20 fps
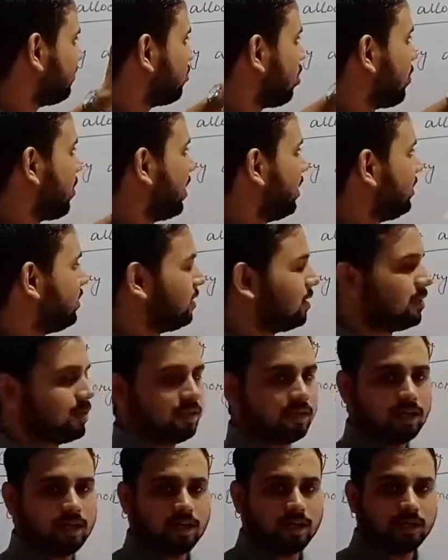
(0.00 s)

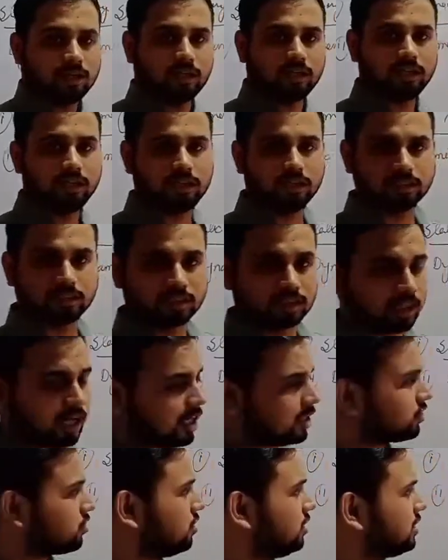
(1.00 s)
moment the
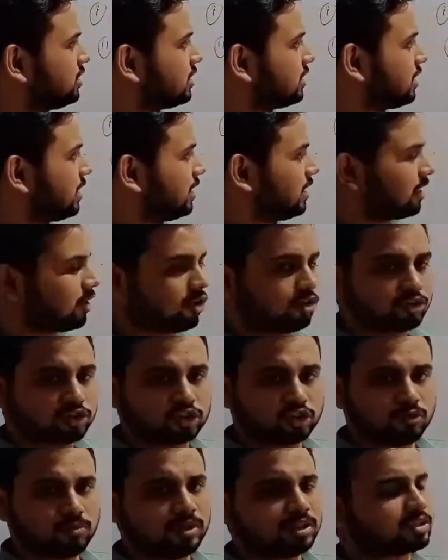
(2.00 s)
instruction is
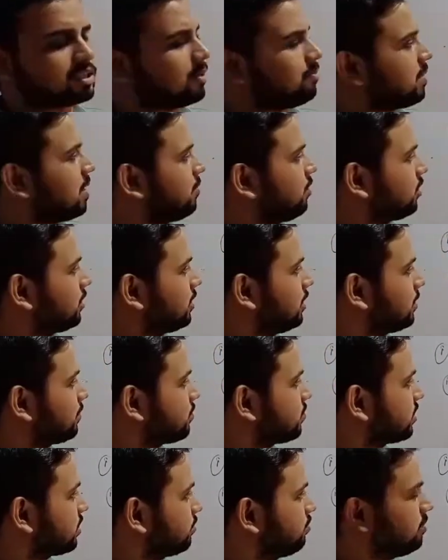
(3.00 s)
consuming some memory,
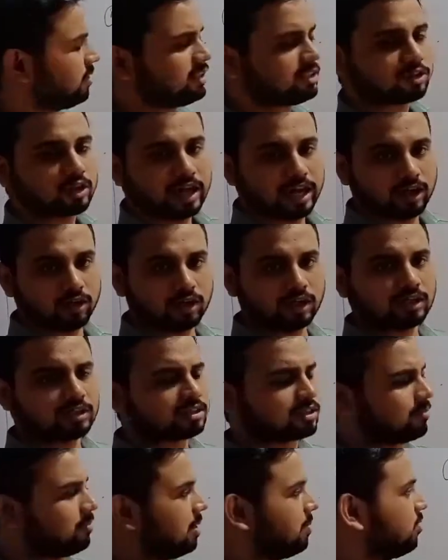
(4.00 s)
means allocated
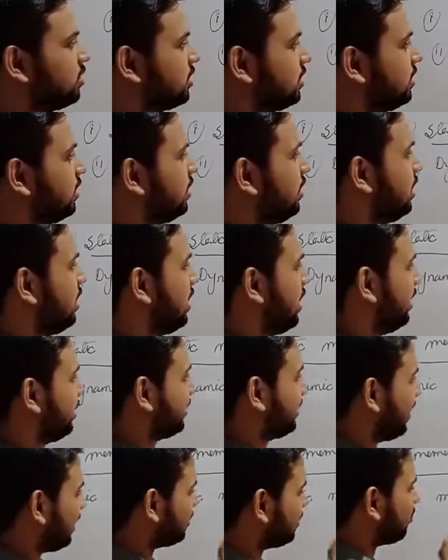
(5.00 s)
some memory,
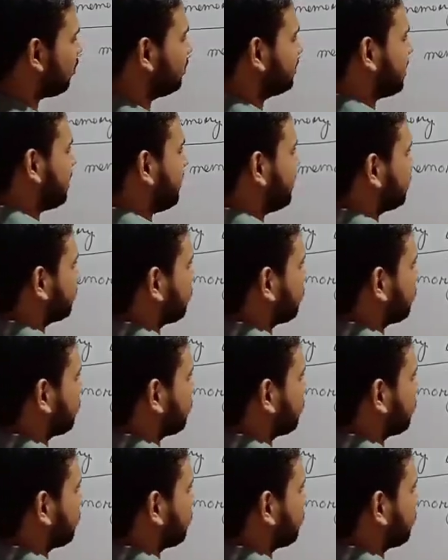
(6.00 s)
and that concept is